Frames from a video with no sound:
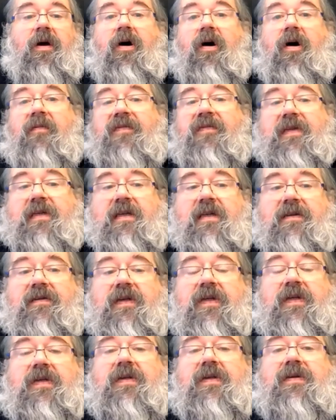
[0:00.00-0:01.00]
Obviously,
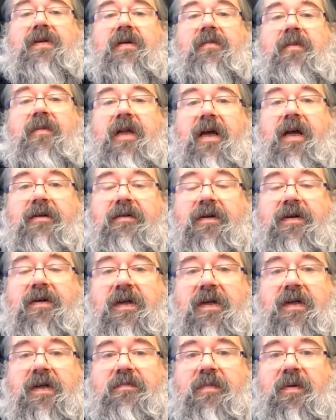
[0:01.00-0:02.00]
these
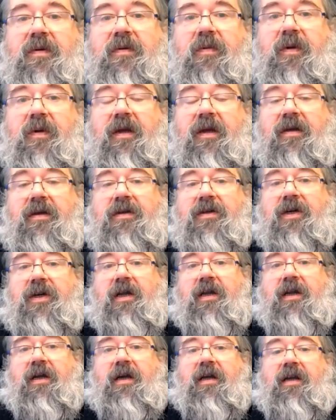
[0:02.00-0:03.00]
similarities between
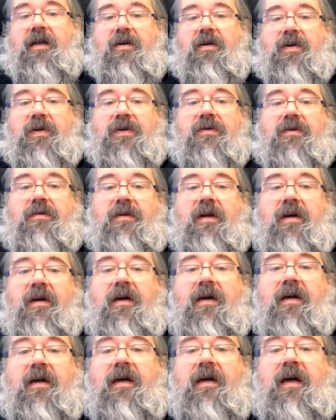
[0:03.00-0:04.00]
China and North
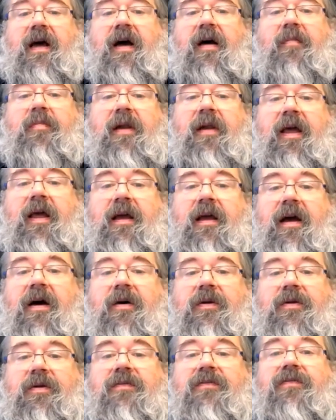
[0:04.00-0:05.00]
Korea are playing
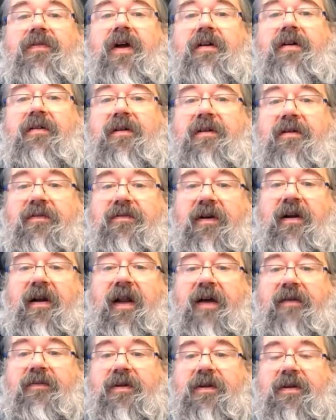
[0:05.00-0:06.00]
out on very
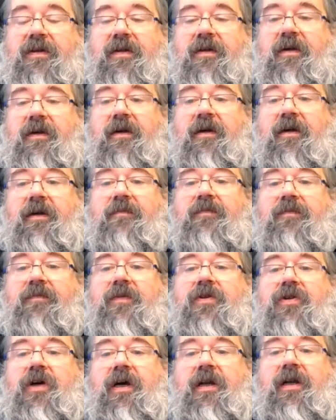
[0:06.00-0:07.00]
different levels.
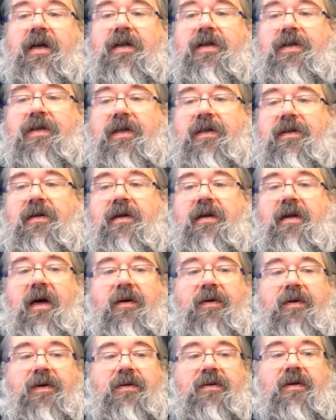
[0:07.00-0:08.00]
China has just
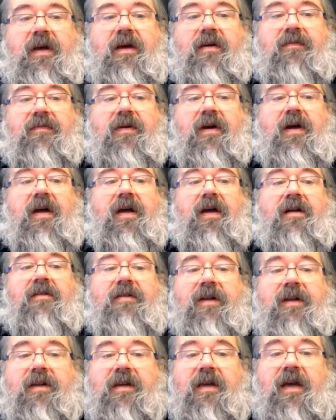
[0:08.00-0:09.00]
announced to have
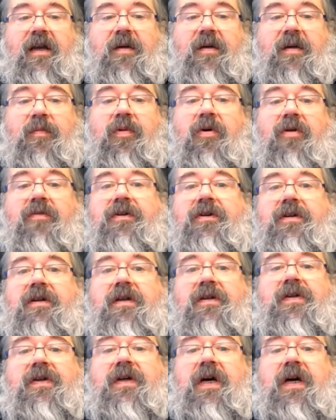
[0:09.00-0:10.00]
eradicated
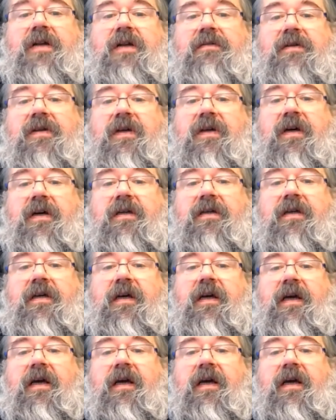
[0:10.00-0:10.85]
poverty in the countryside,